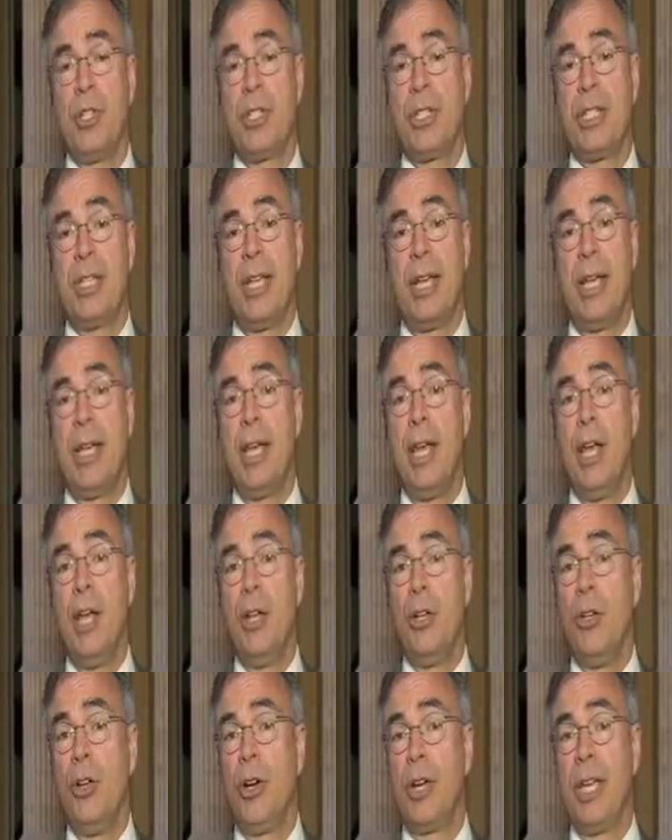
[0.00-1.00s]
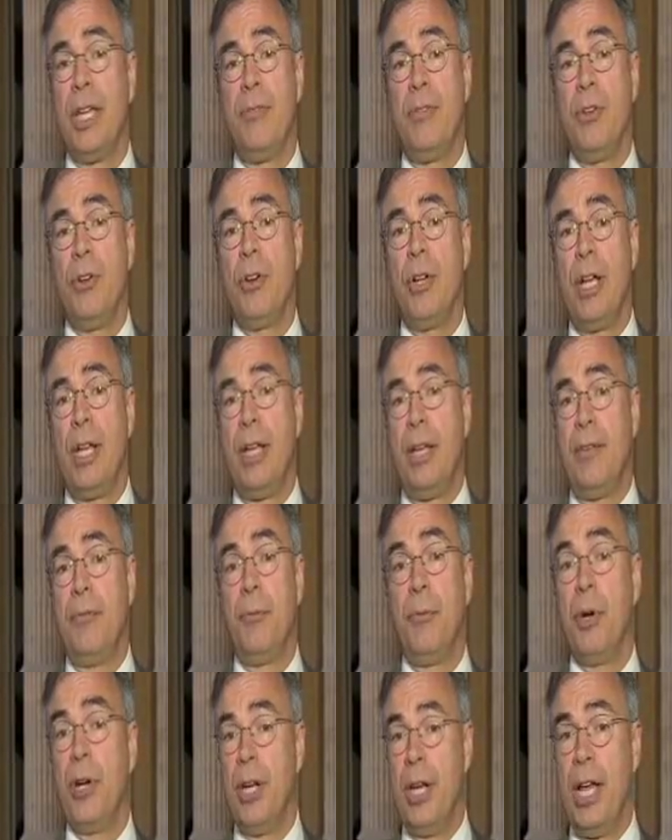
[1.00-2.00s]
just saying, look, if
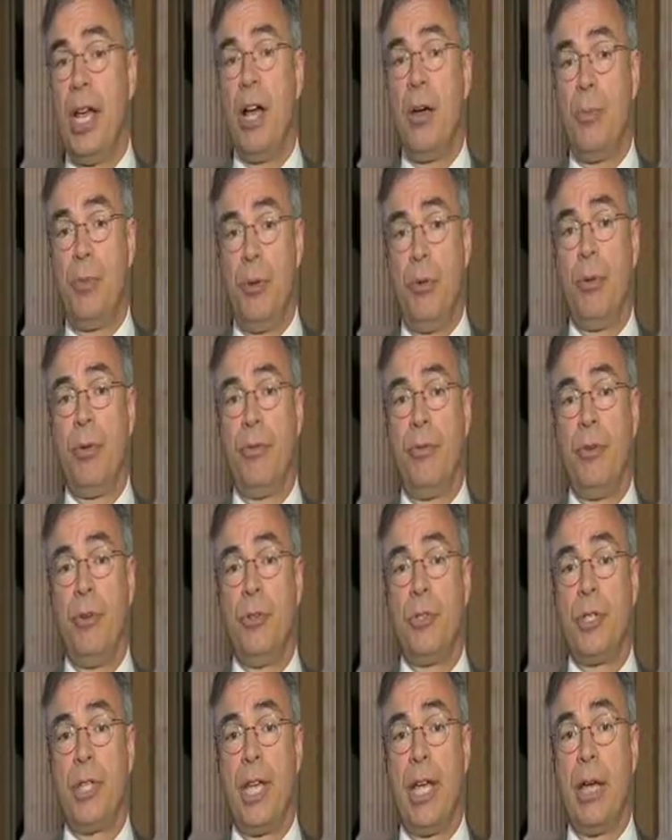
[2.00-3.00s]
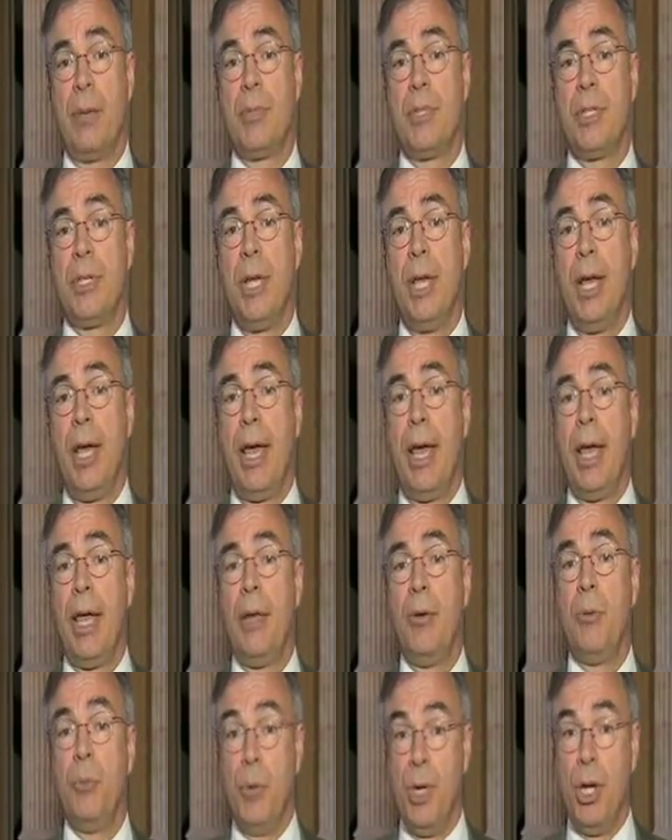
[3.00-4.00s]
we're going to help you with food stamps,
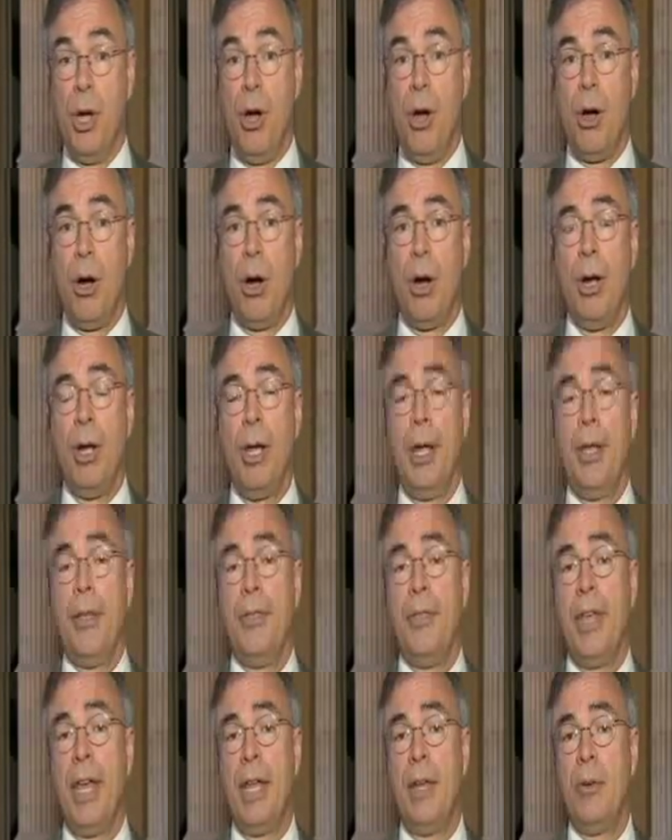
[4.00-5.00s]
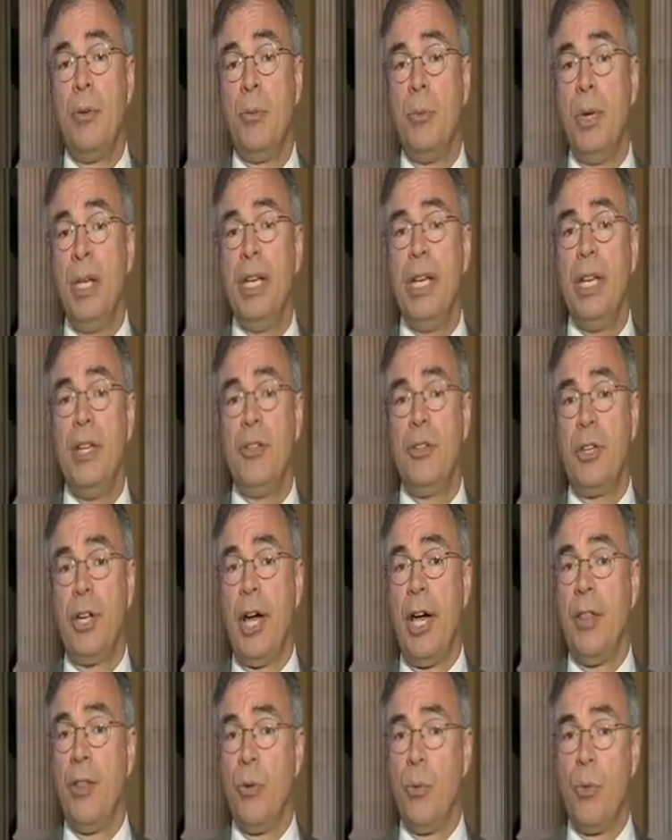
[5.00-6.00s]
and we are, then we need you
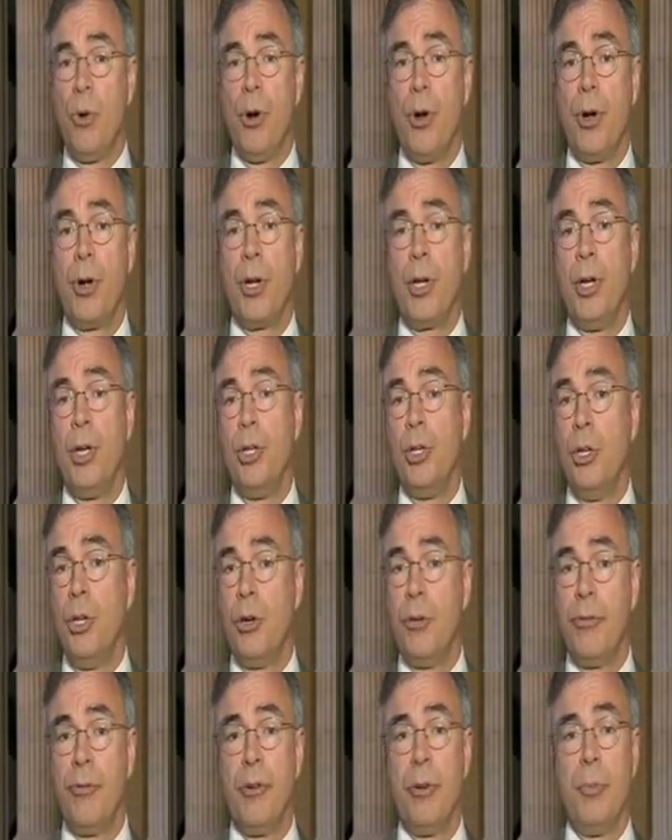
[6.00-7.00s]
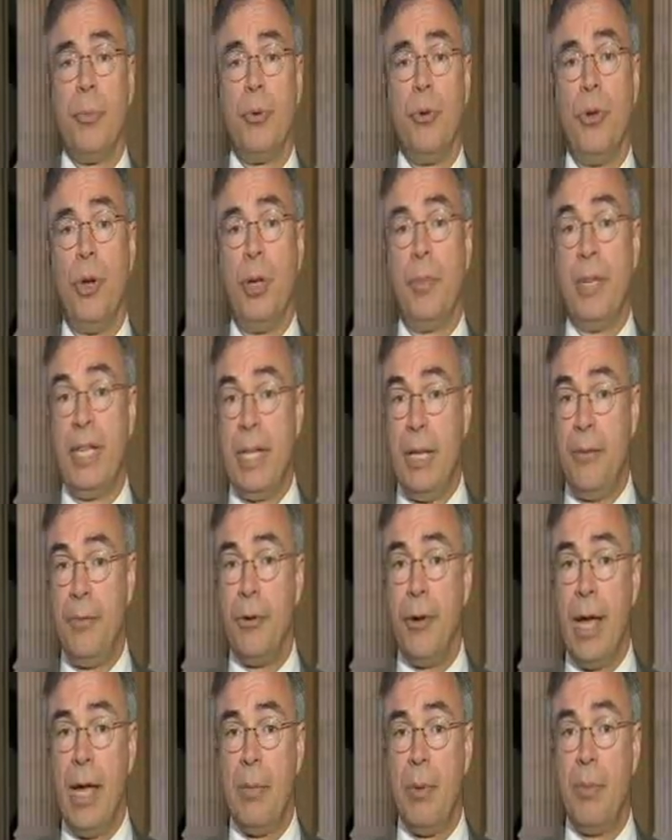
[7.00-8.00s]
to either work, look for employment, if
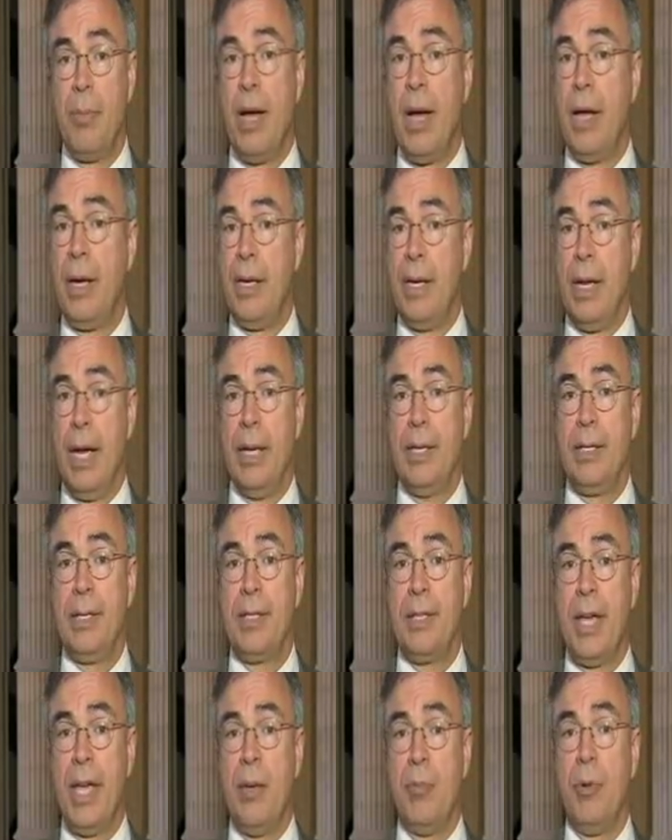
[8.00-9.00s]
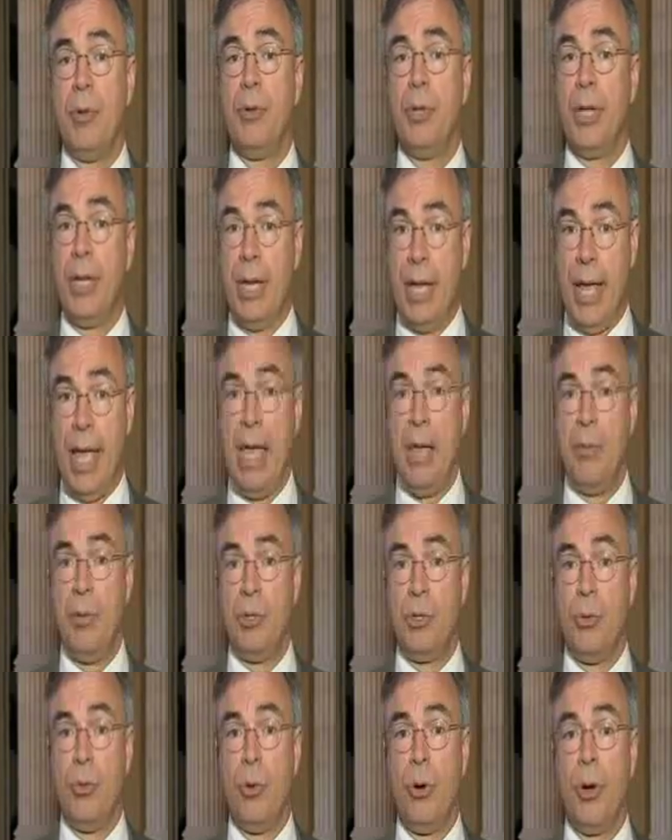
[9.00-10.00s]
you're able-bodied, not disabled, and
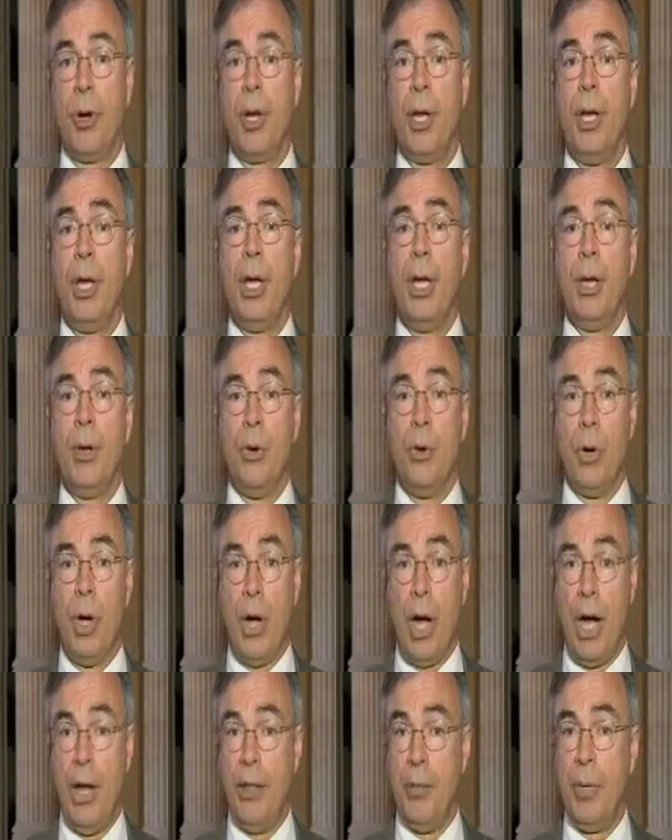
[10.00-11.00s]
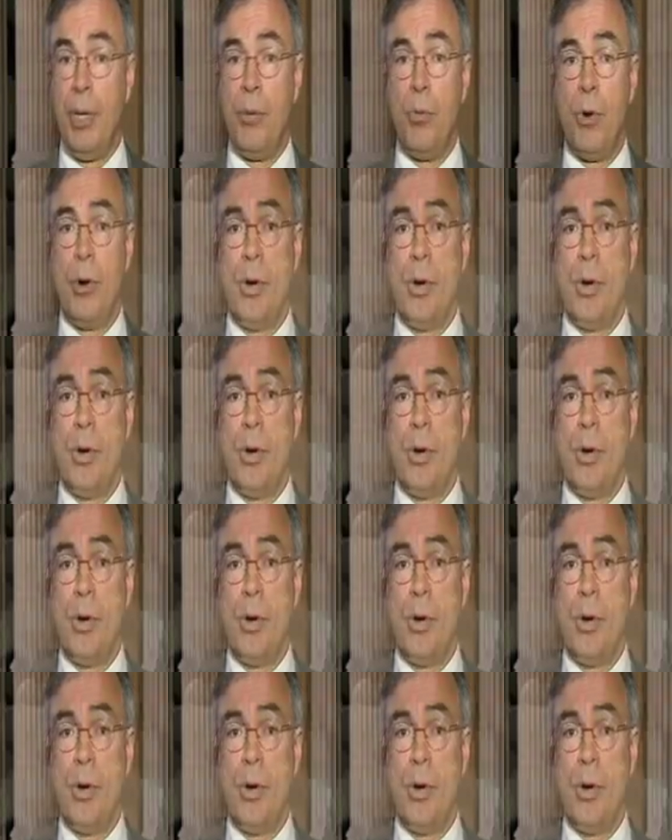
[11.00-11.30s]
able to work, either be